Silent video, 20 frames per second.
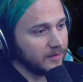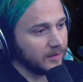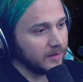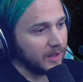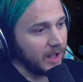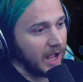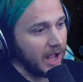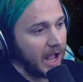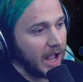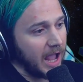
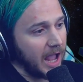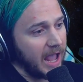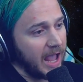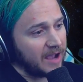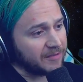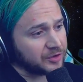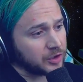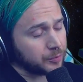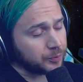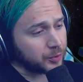
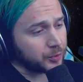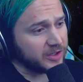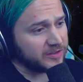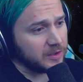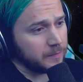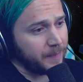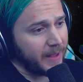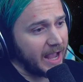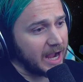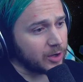After
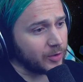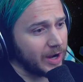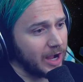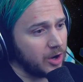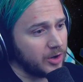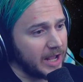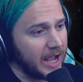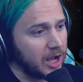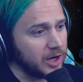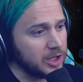Prism
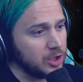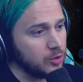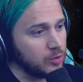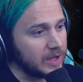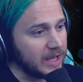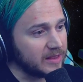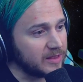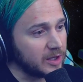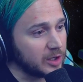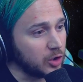background, how do you
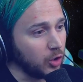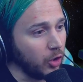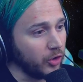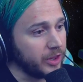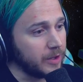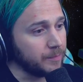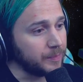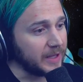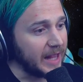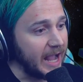get the
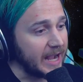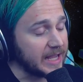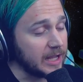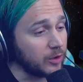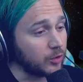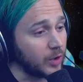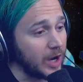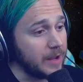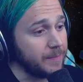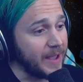golden, black, and
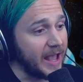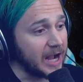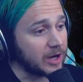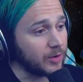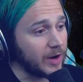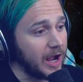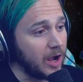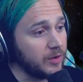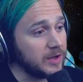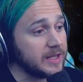gray
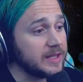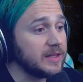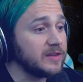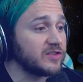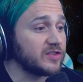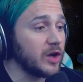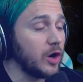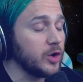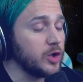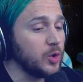background?
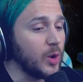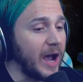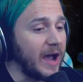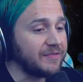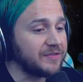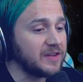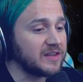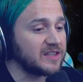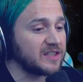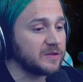So you
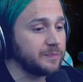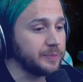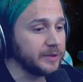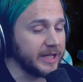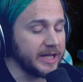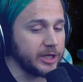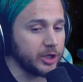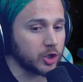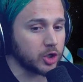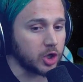have to
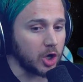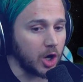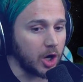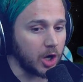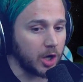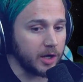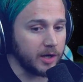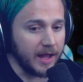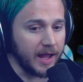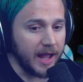split your
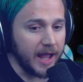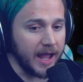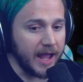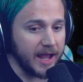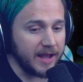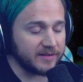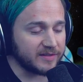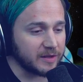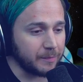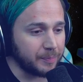card
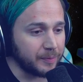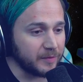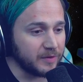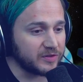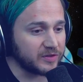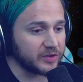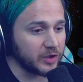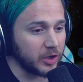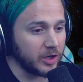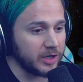a
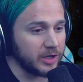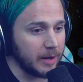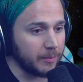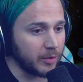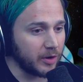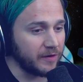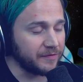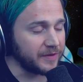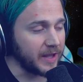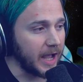certain
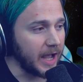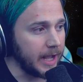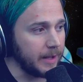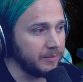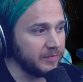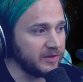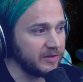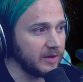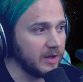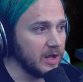number of
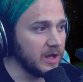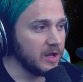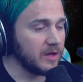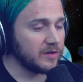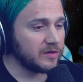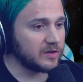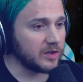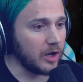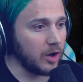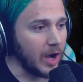times.
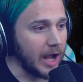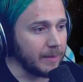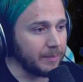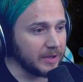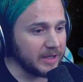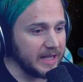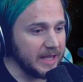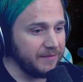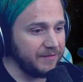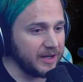So I
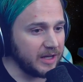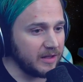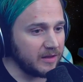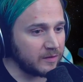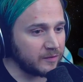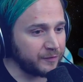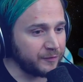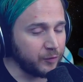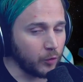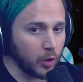believe it
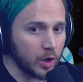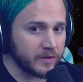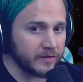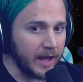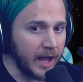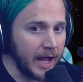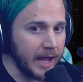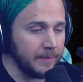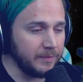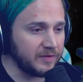is 4
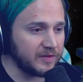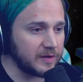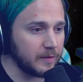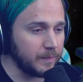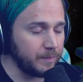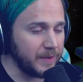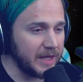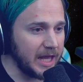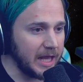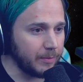times to
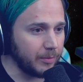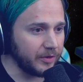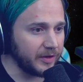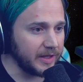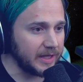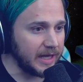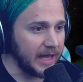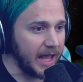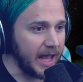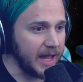be able to
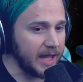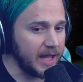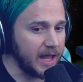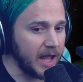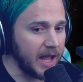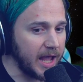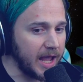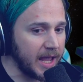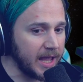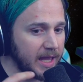get
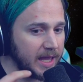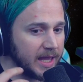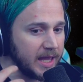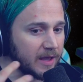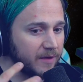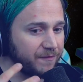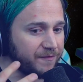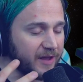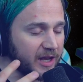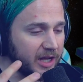a
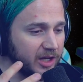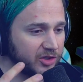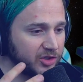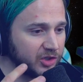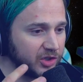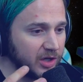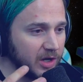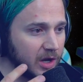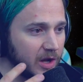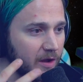ink
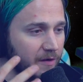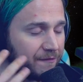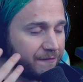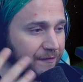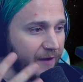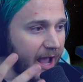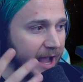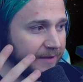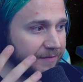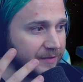finish.
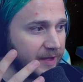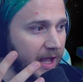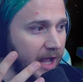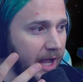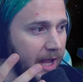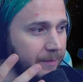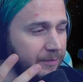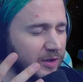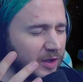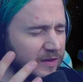5
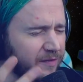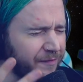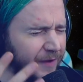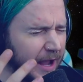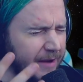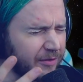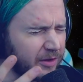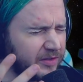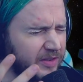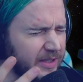times, it's
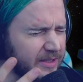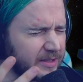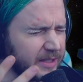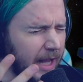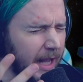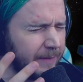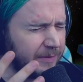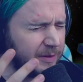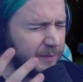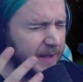5 or 6
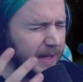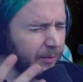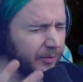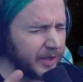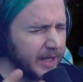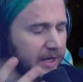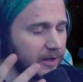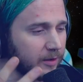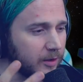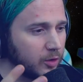times to be able
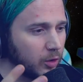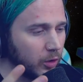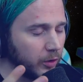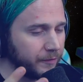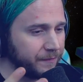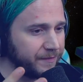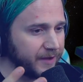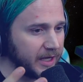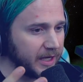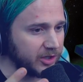to get a
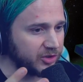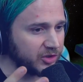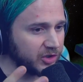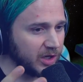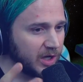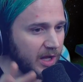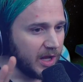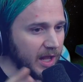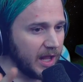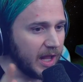gold finish.
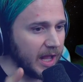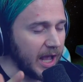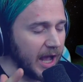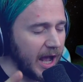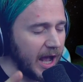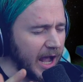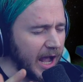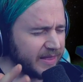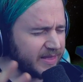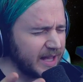
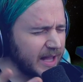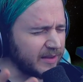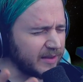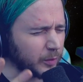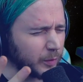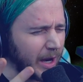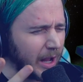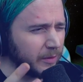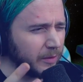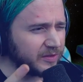I think it's
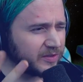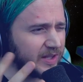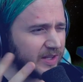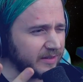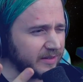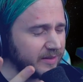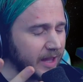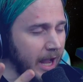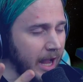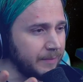around
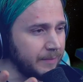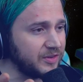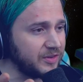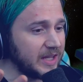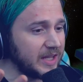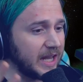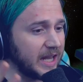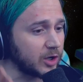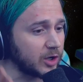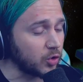6 times to
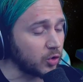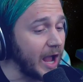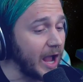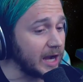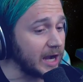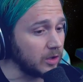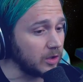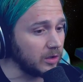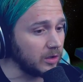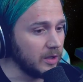get a
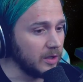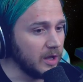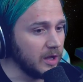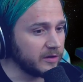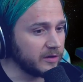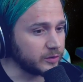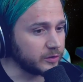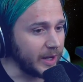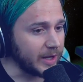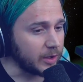crackle.
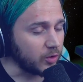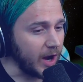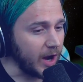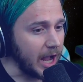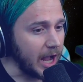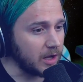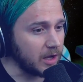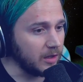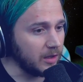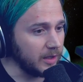So a
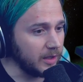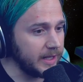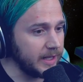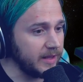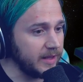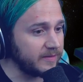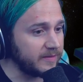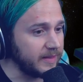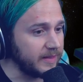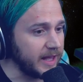crackle
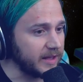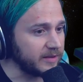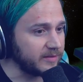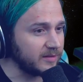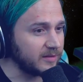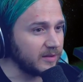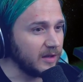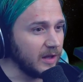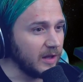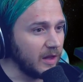is
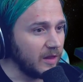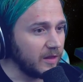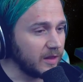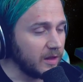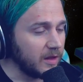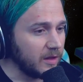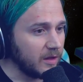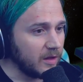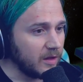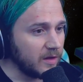this.
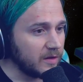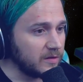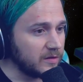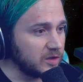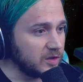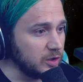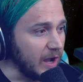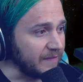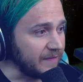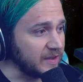
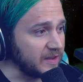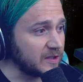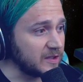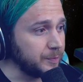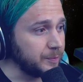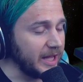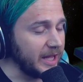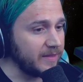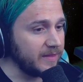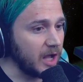So you have to
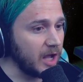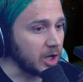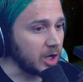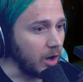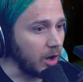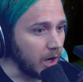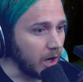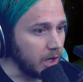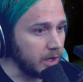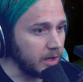split a
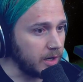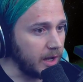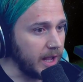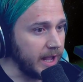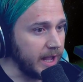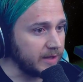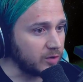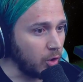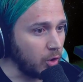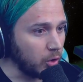card
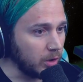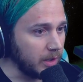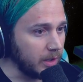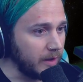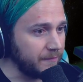a total of